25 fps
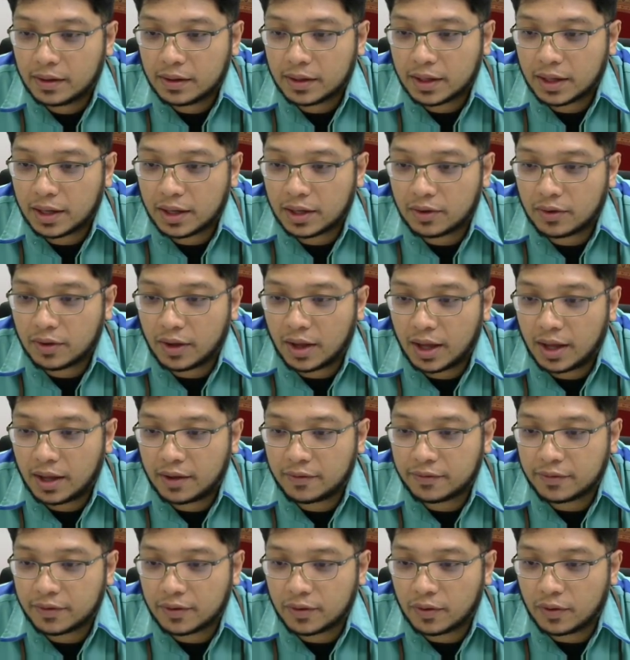okay, you
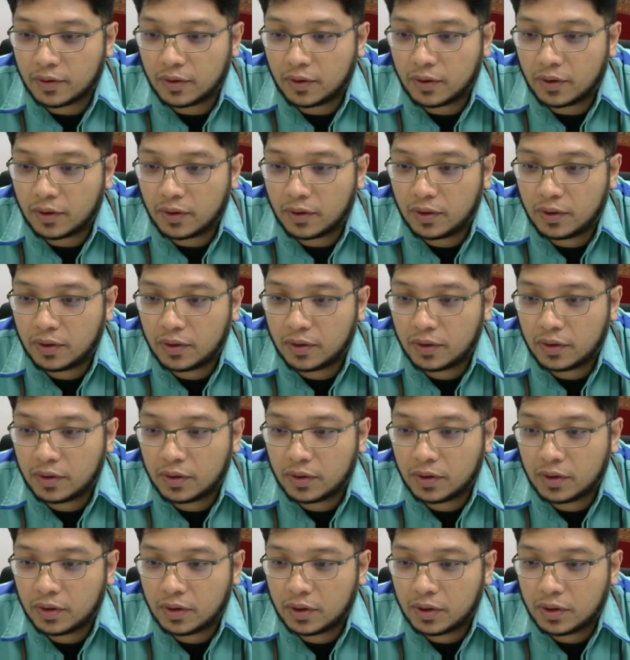have your,
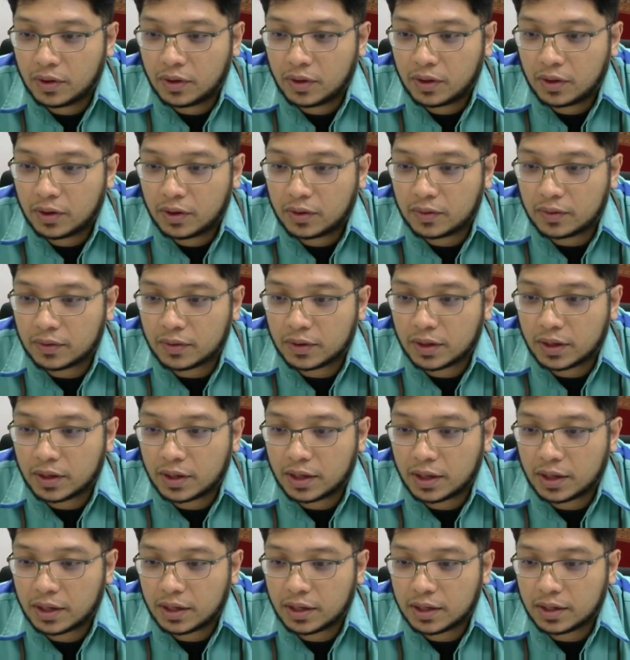
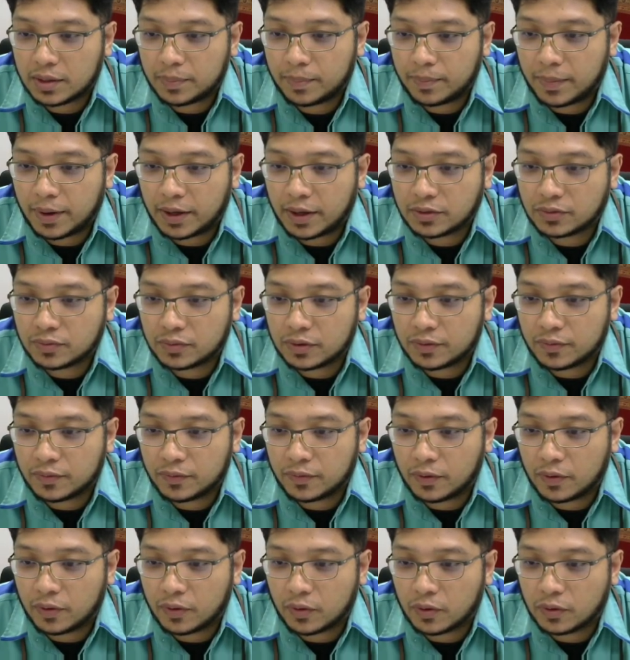okay, password
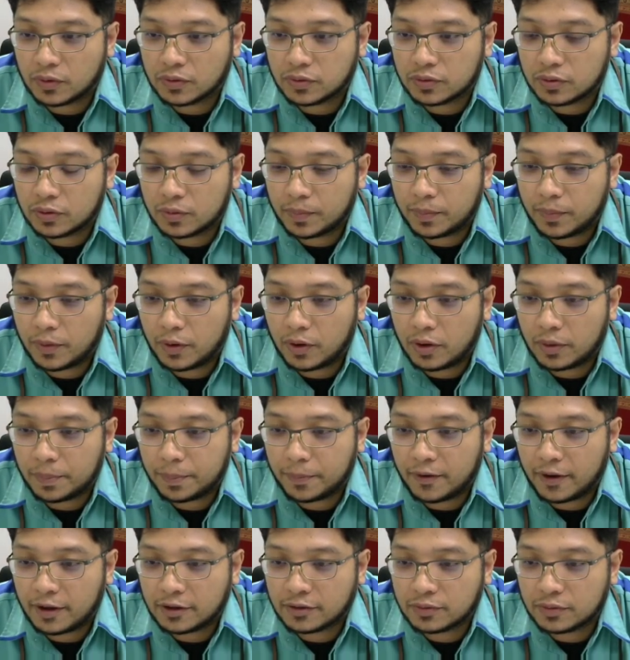for console port,
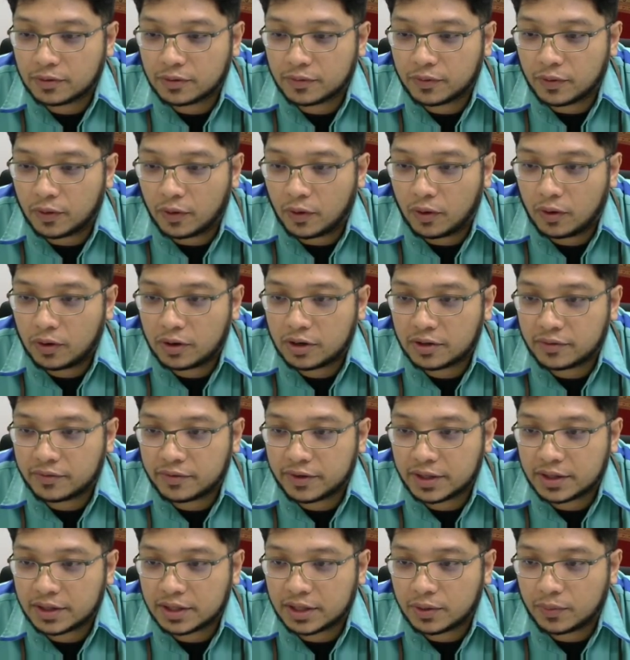password for all the
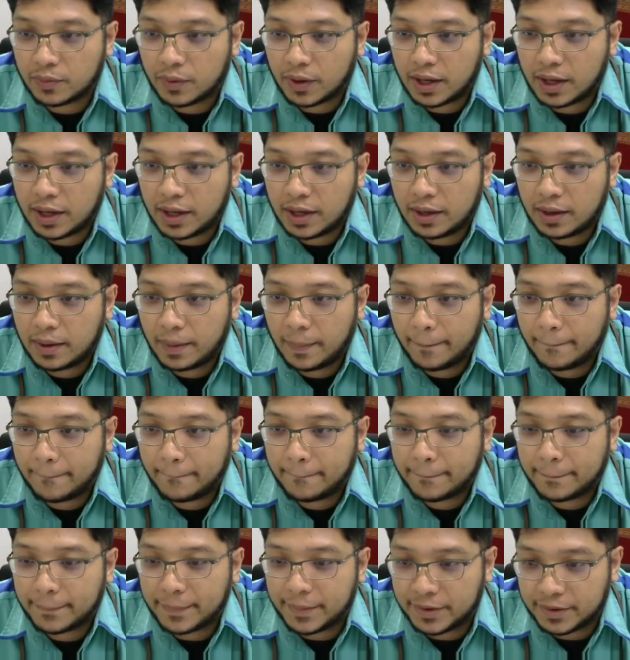VTY,
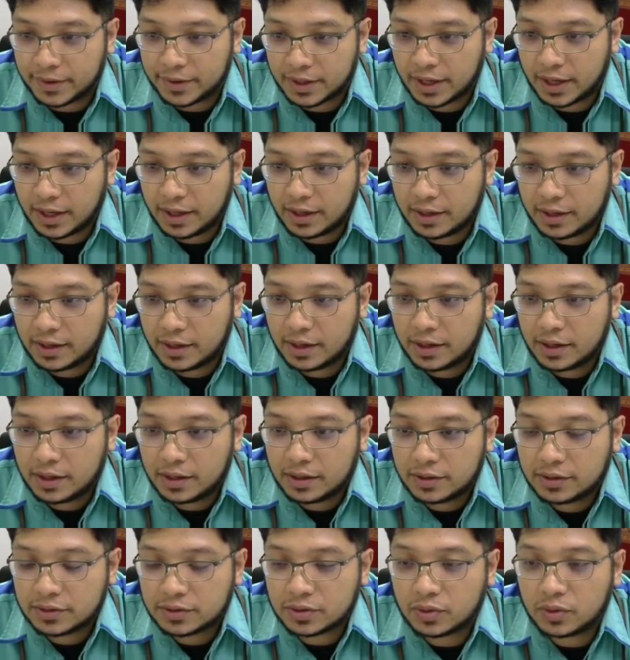okay,
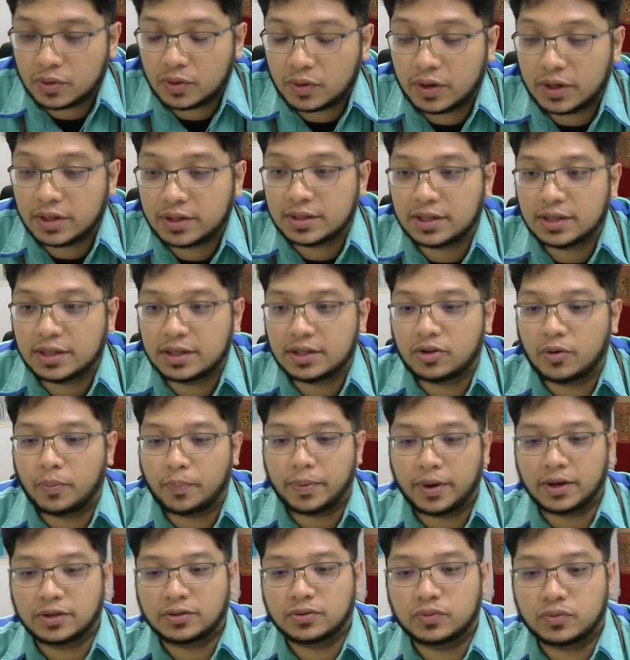So I think your
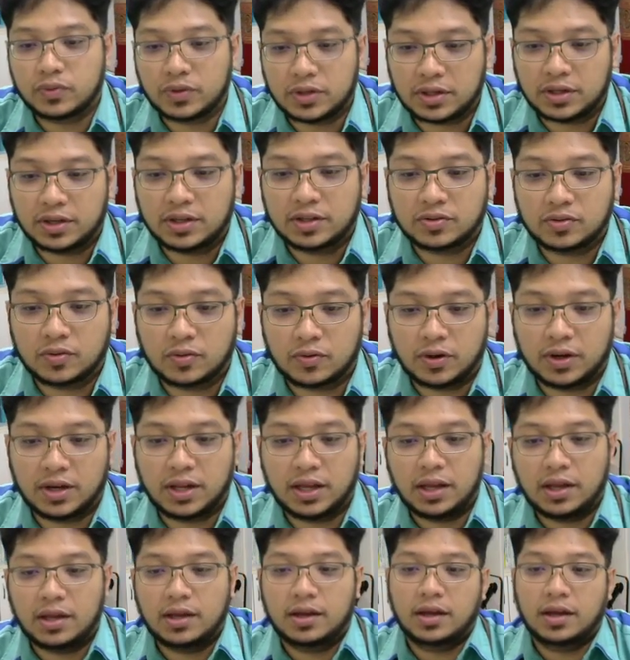password is already